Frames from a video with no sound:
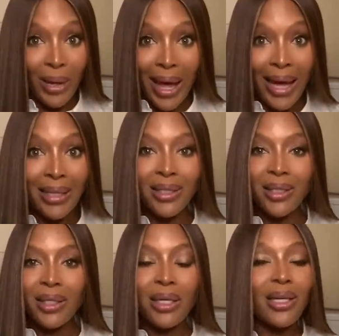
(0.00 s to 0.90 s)
planned,
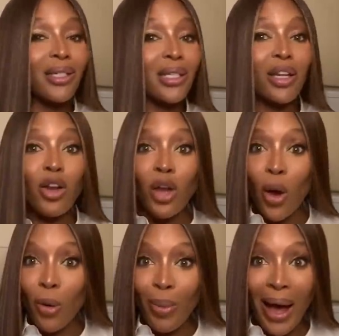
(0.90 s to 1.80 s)
didn't
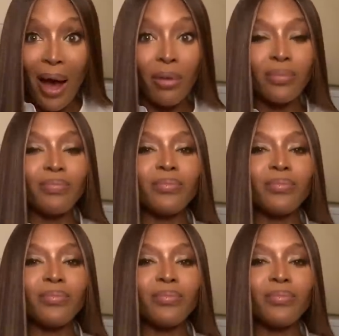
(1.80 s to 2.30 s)
know about,